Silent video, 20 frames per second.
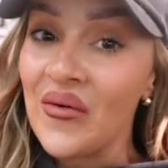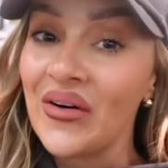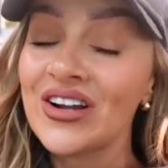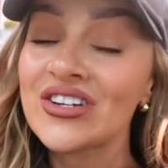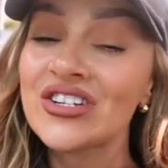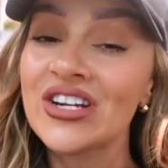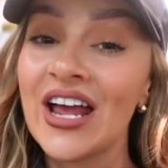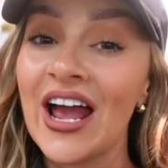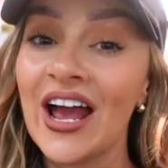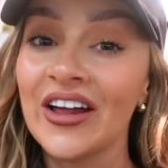are
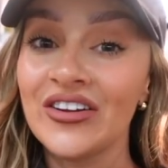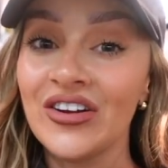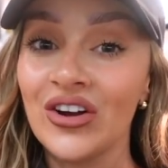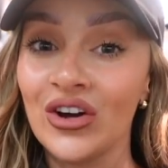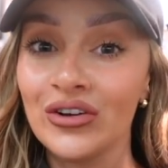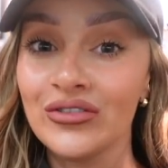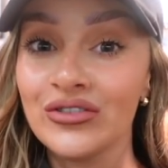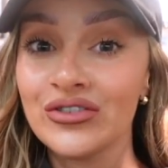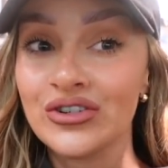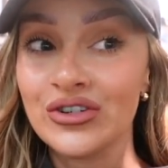actually heading
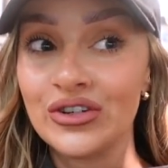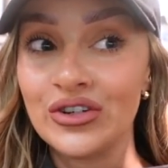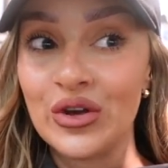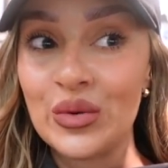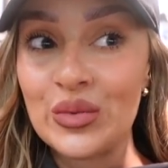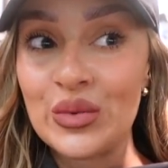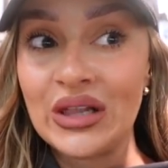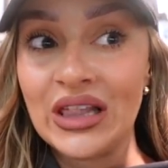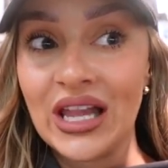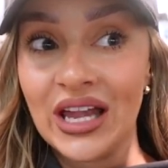off to
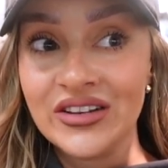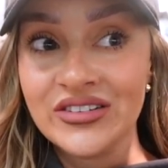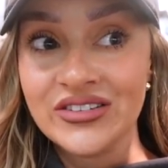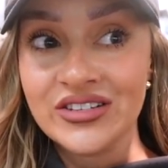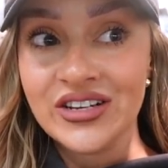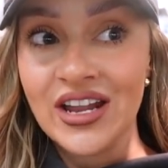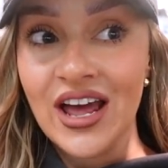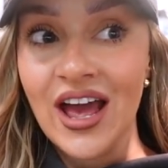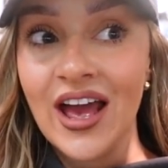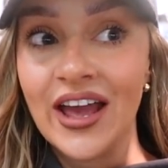Milan
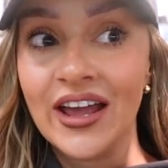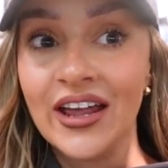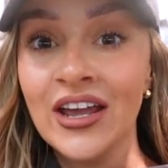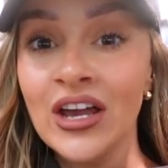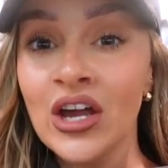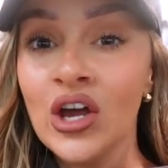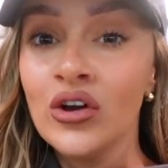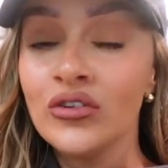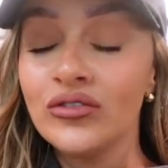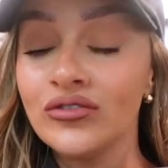today
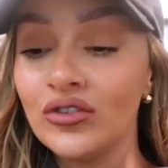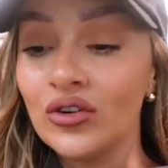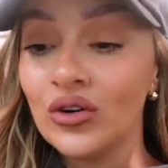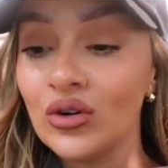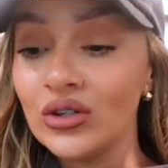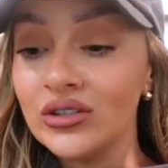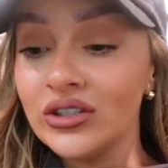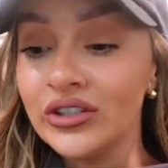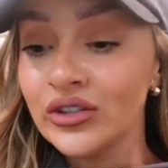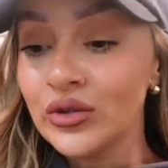
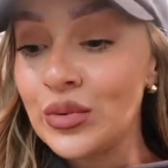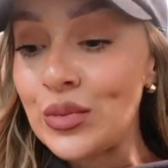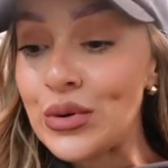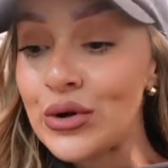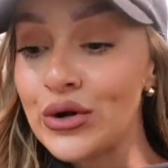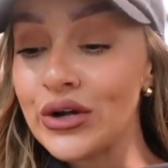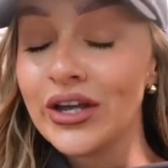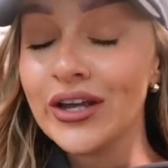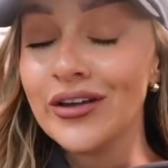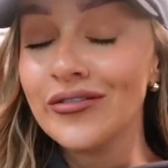for a little
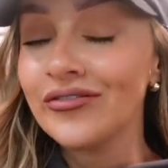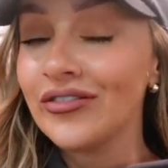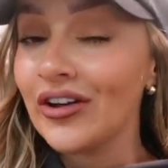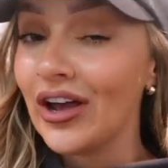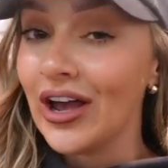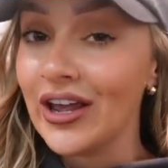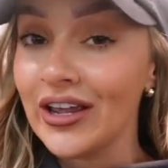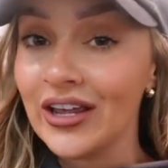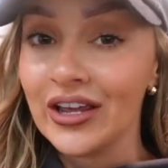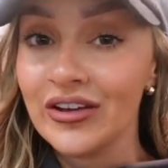
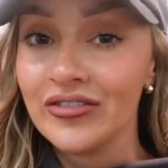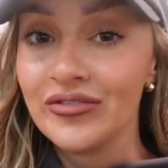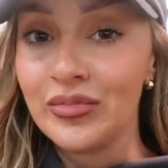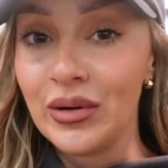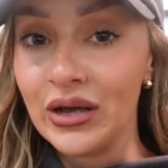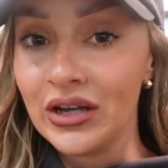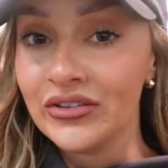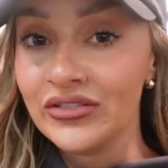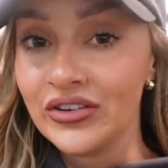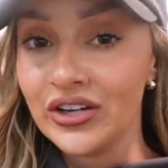pre-30th
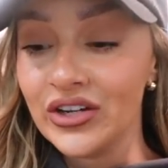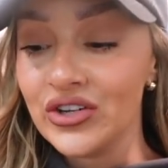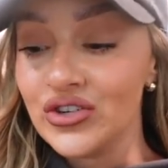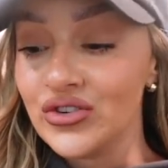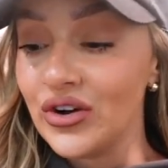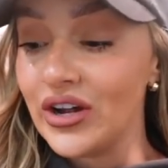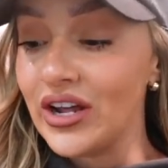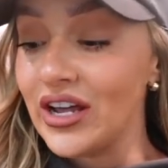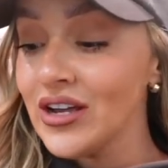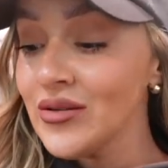birthday
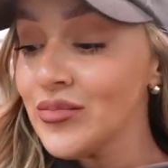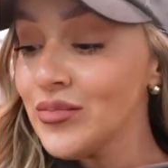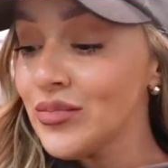trip.